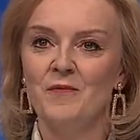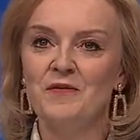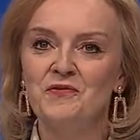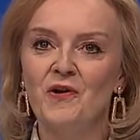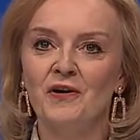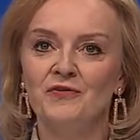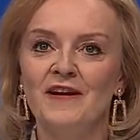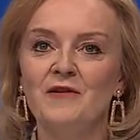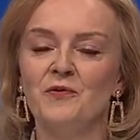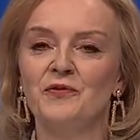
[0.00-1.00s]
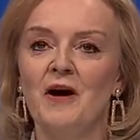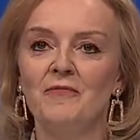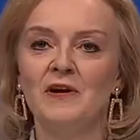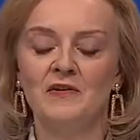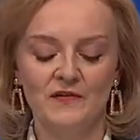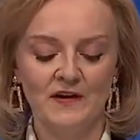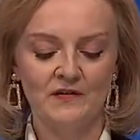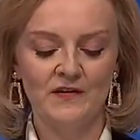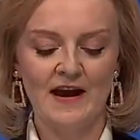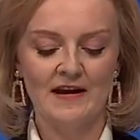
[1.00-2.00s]
We've struck deals covering
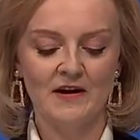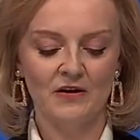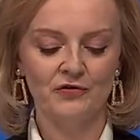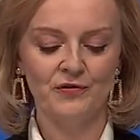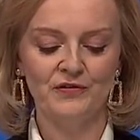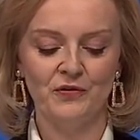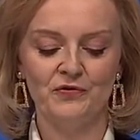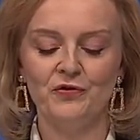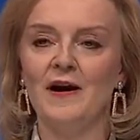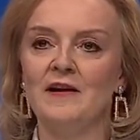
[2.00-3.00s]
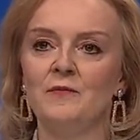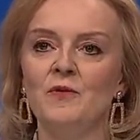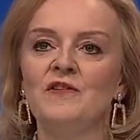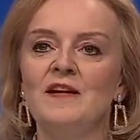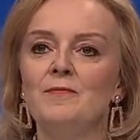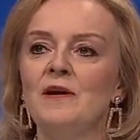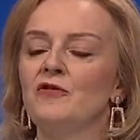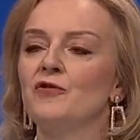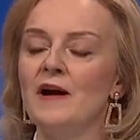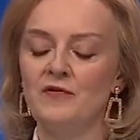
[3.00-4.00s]
68 countries on trade, and we're
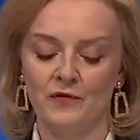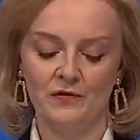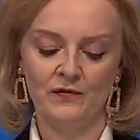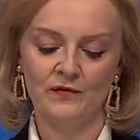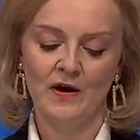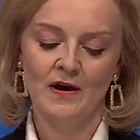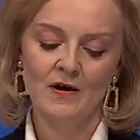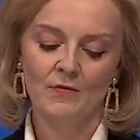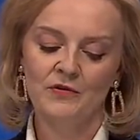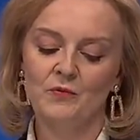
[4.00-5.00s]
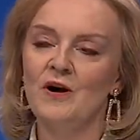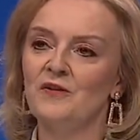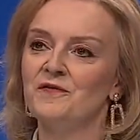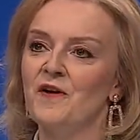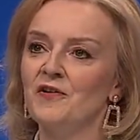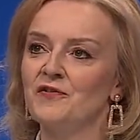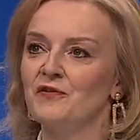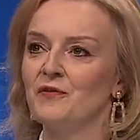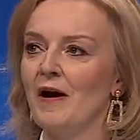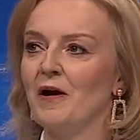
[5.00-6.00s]
deepening trade routes with the world's
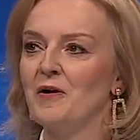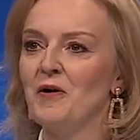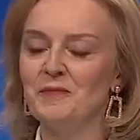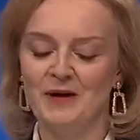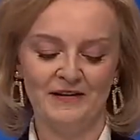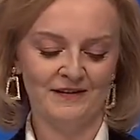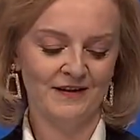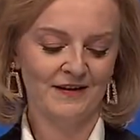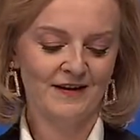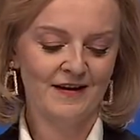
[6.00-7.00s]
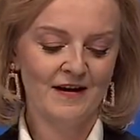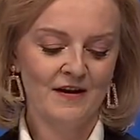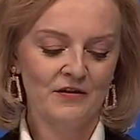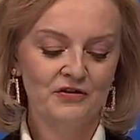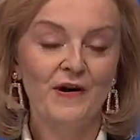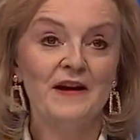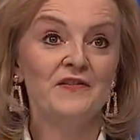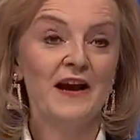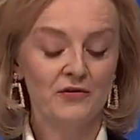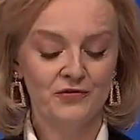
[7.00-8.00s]
fastest growing economies. The Trade
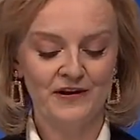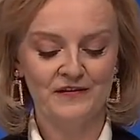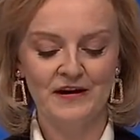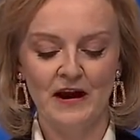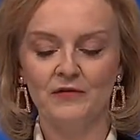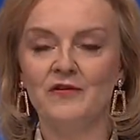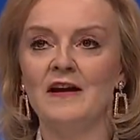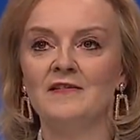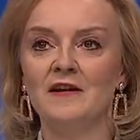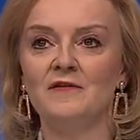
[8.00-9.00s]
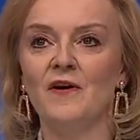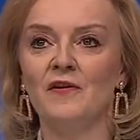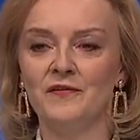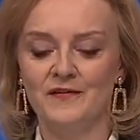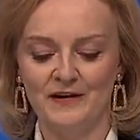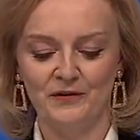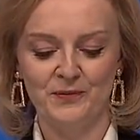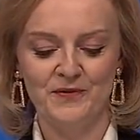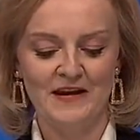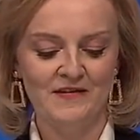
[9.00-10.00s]
Secretary is negotiating advanced
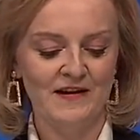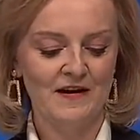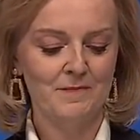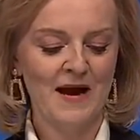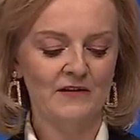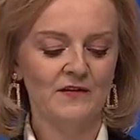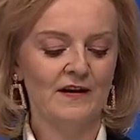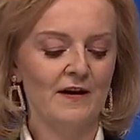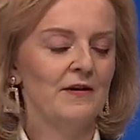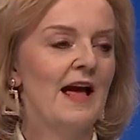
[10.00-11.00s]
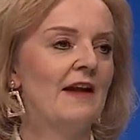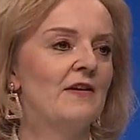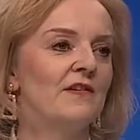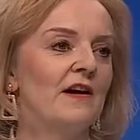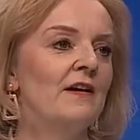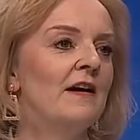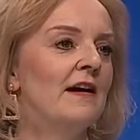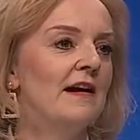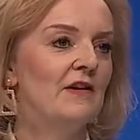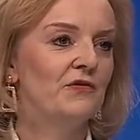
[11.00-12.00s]
deals with India, Mexico, Canada,
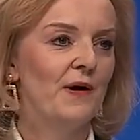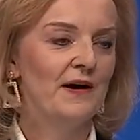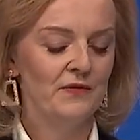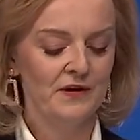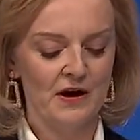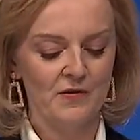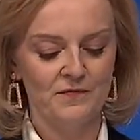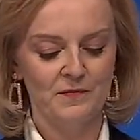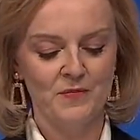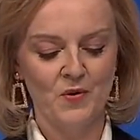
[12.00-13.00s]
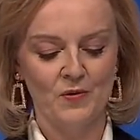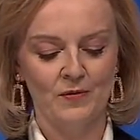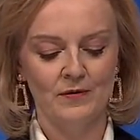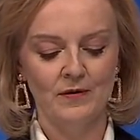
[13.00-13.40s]
Israel, the Gulf, and more.